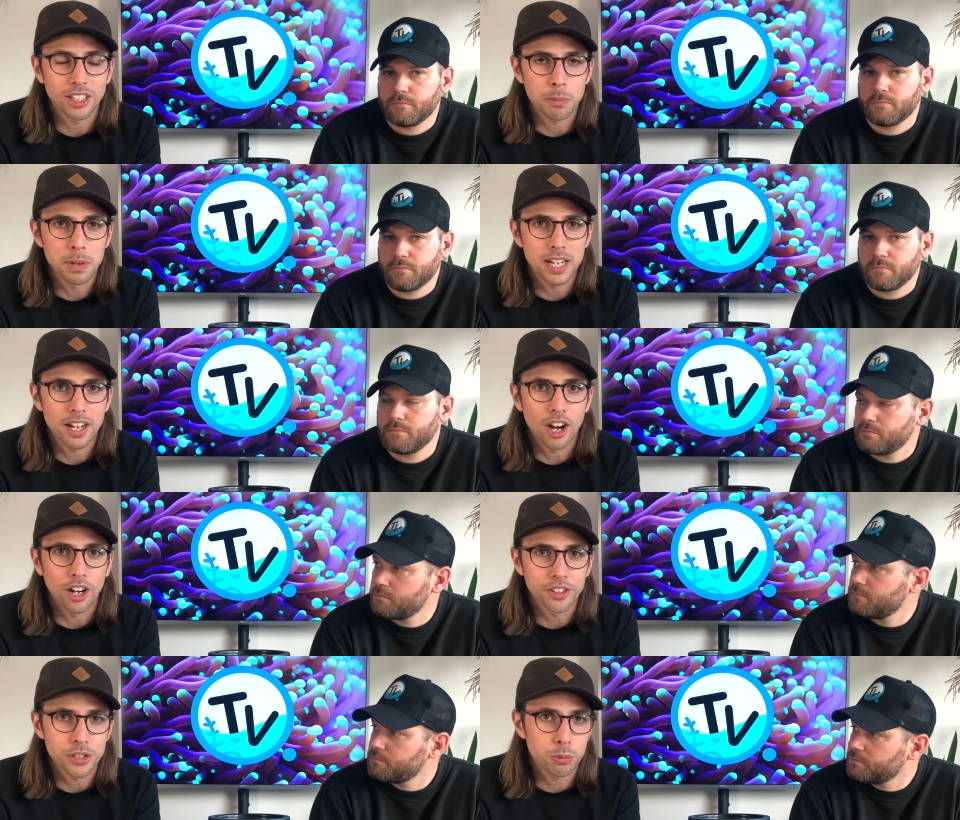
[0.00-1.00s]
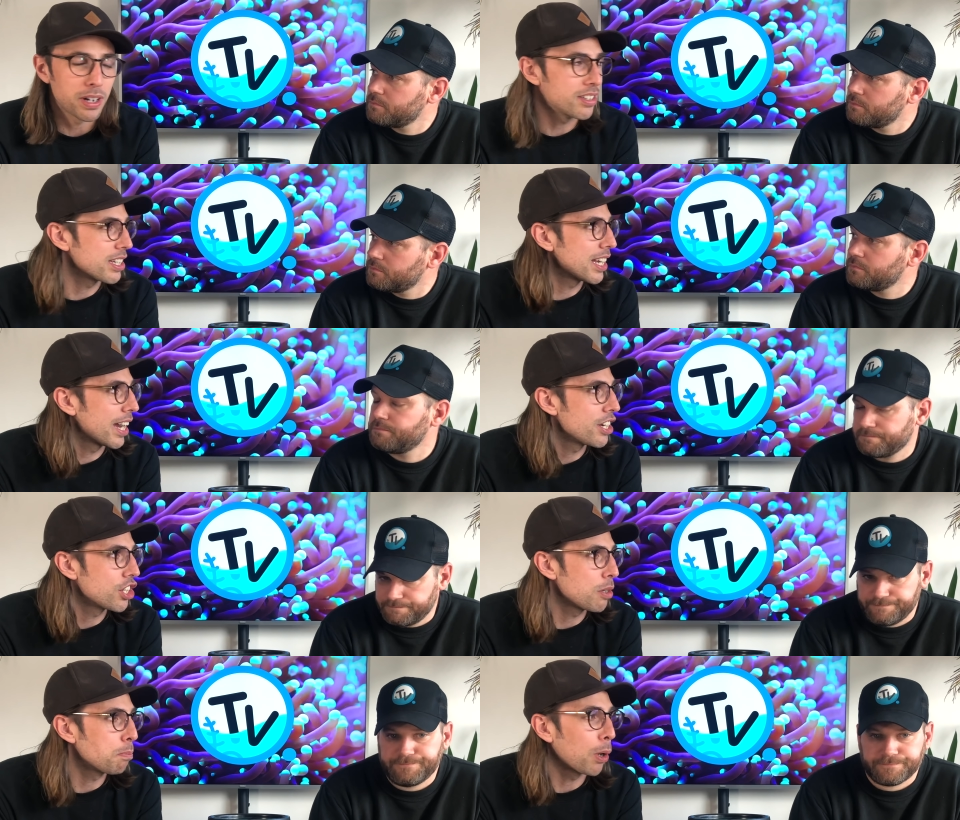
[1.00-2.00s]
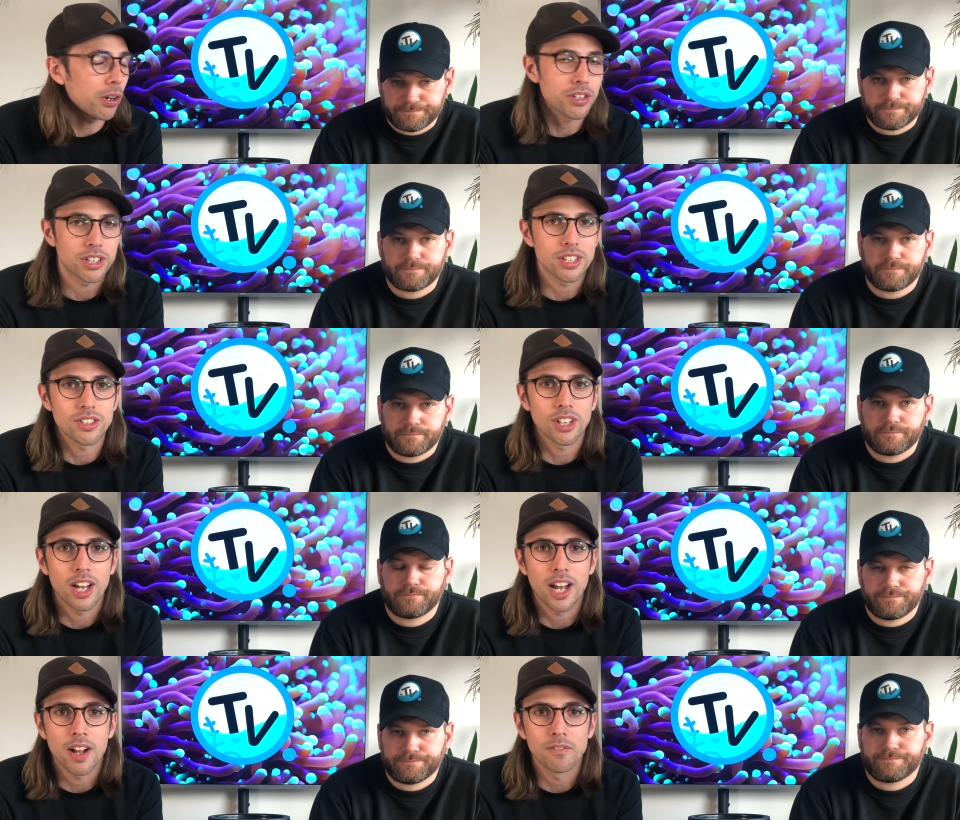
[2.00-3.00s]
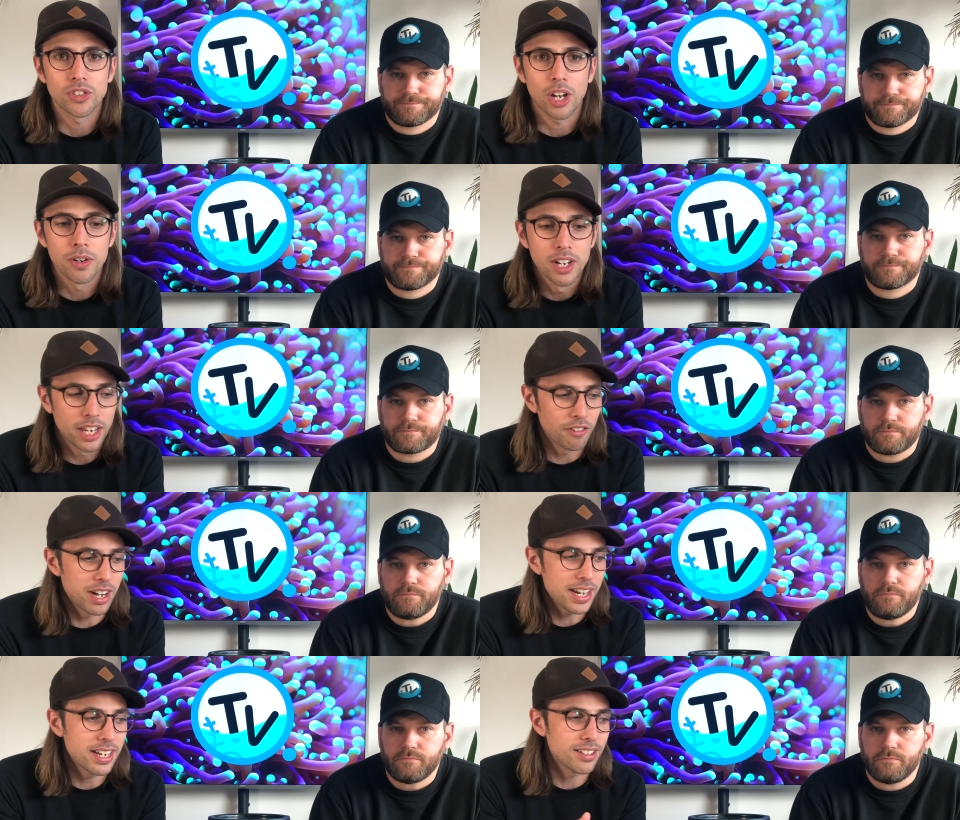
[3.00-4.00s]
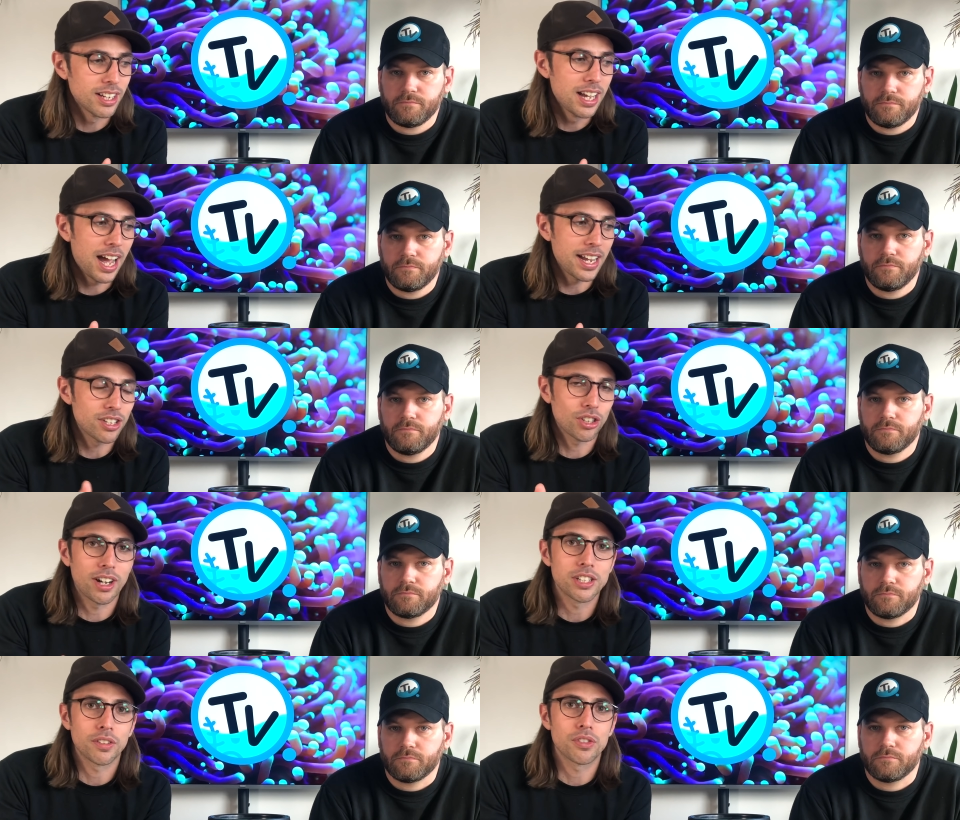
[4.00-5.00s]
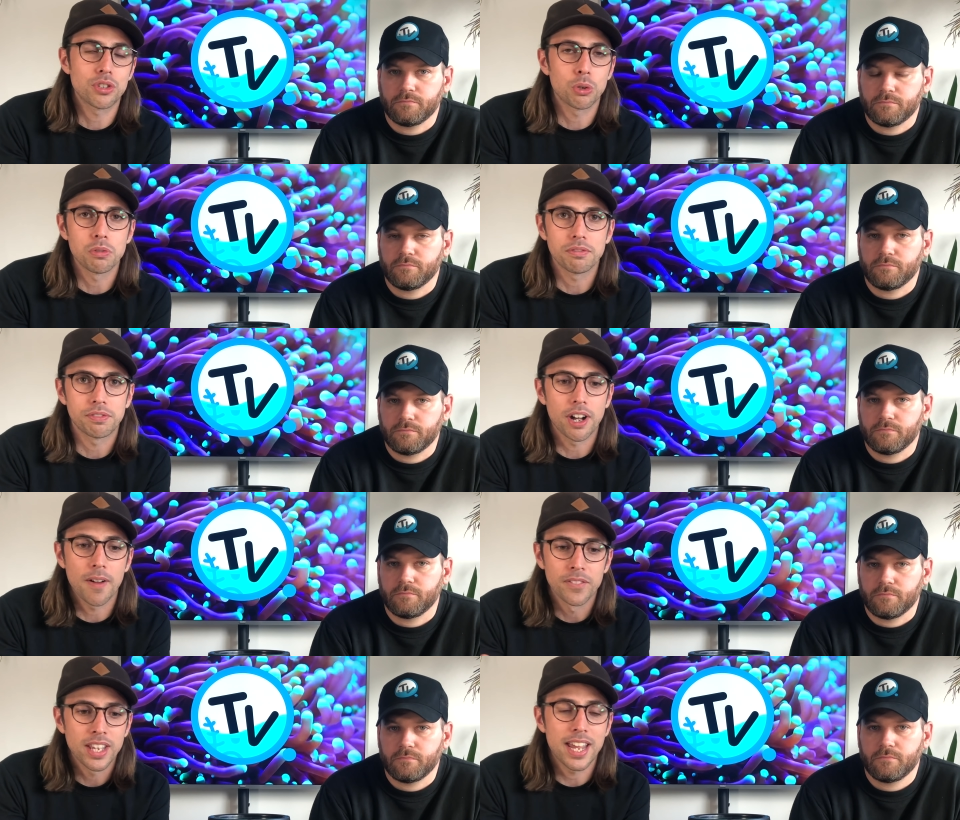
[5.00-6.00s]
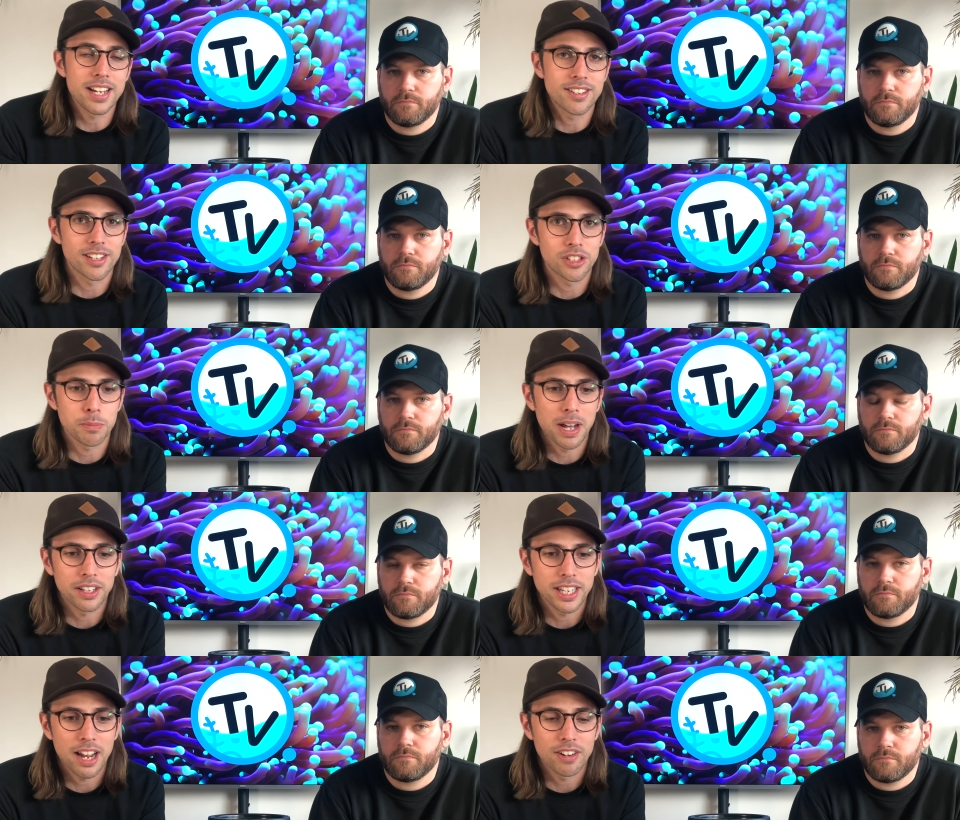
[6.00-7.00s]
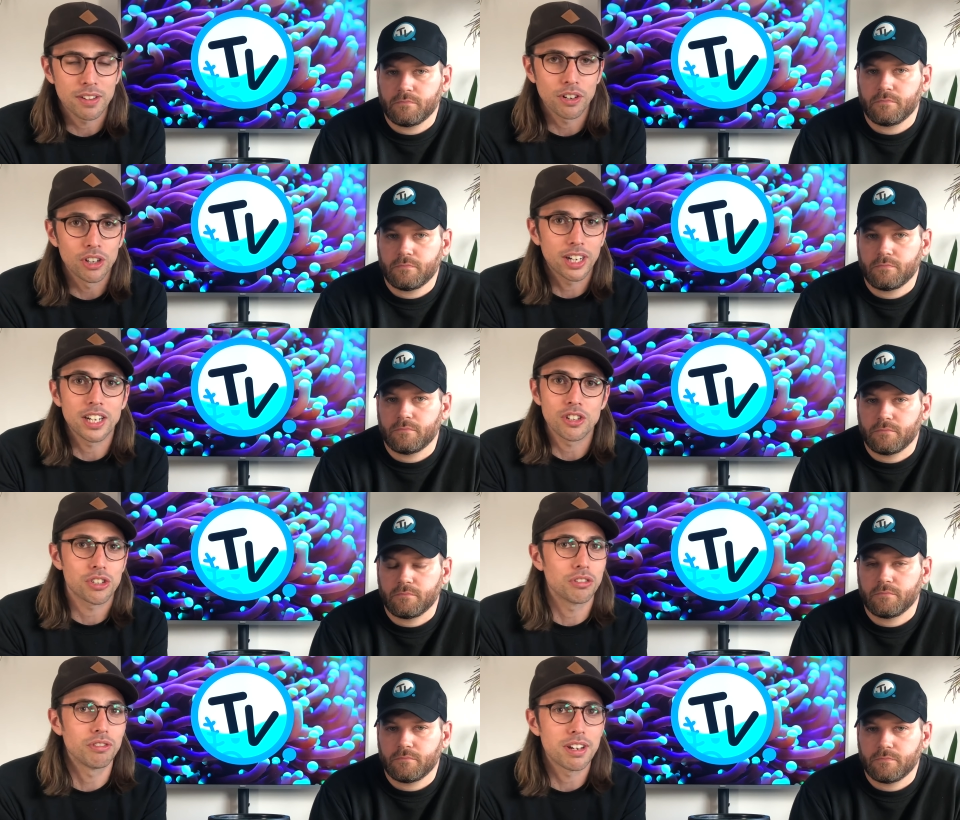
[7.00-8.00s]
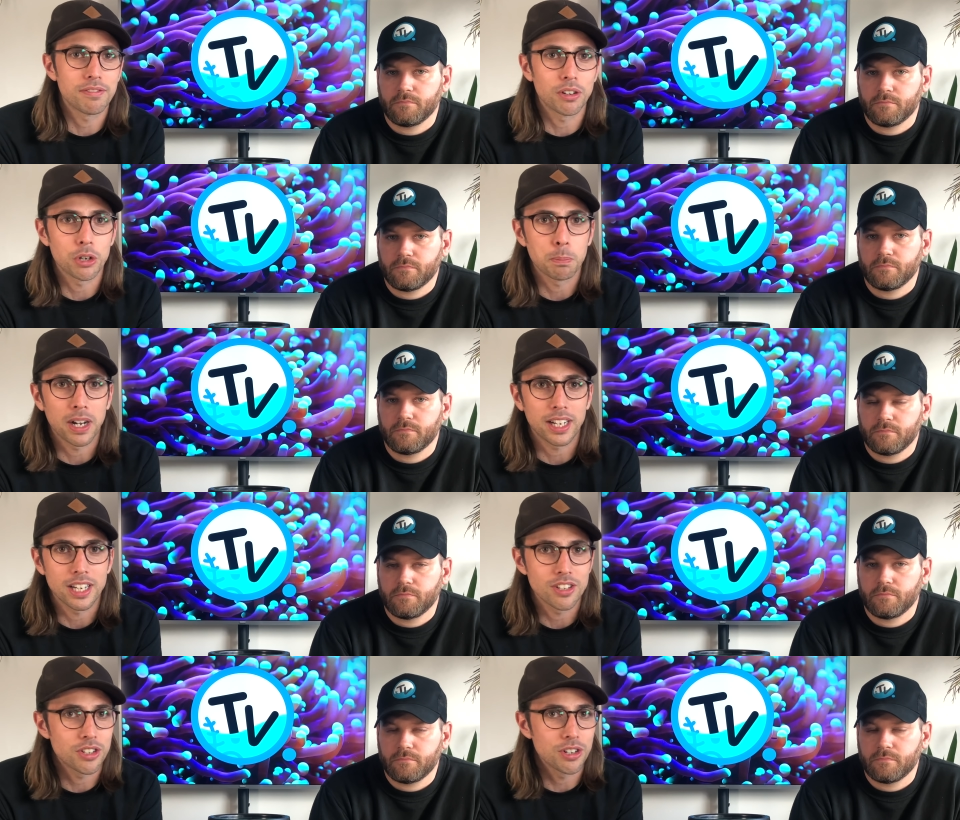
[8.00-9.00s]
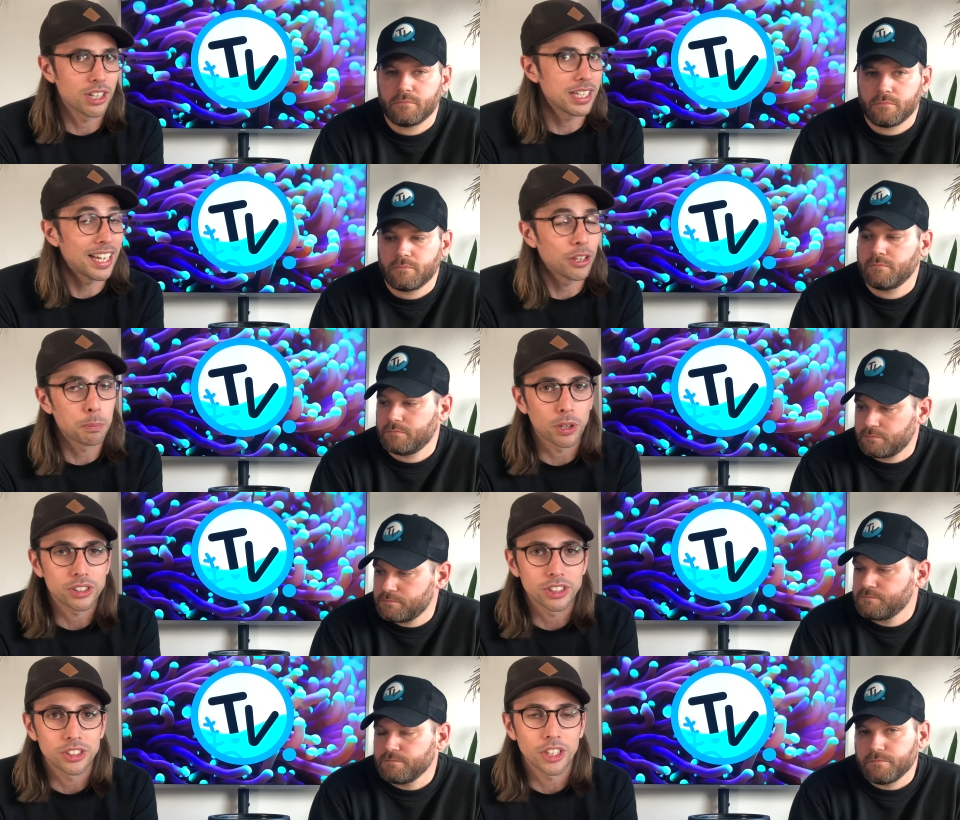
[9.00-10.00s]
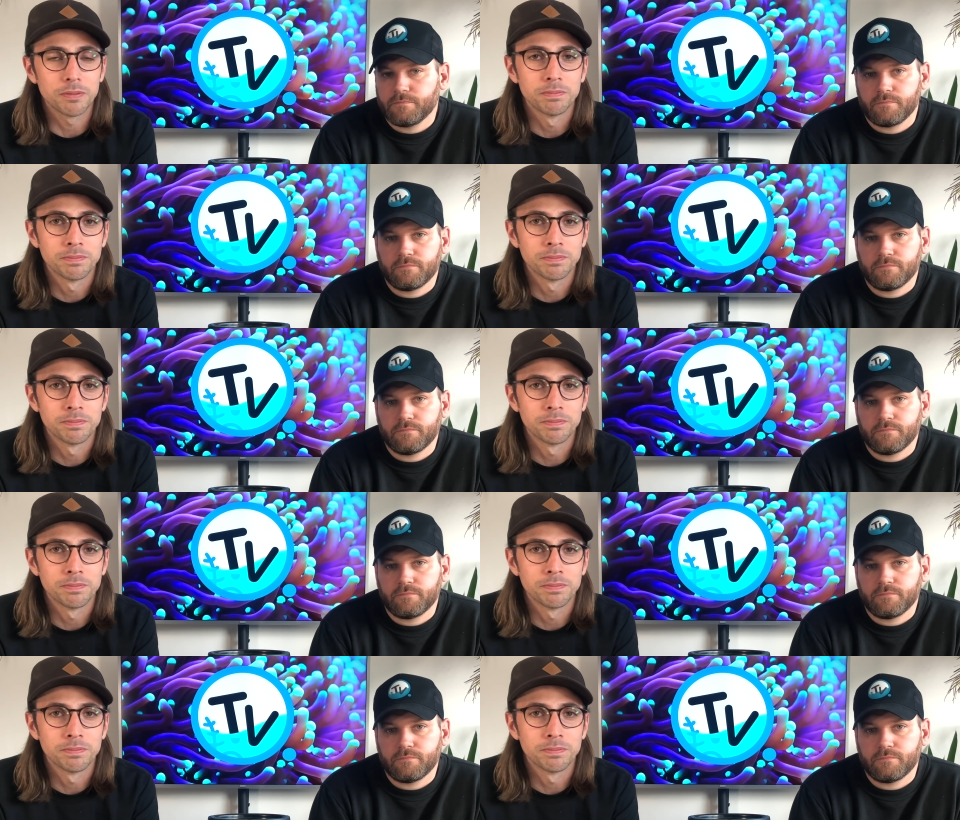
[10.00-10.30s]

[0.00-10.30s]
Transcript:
Speaker 1: at the minute are the 20 kg boxes. Um, so it really is a size of salt for each system out there, and if you're looking just to refill the buckets, you can get the boxes too.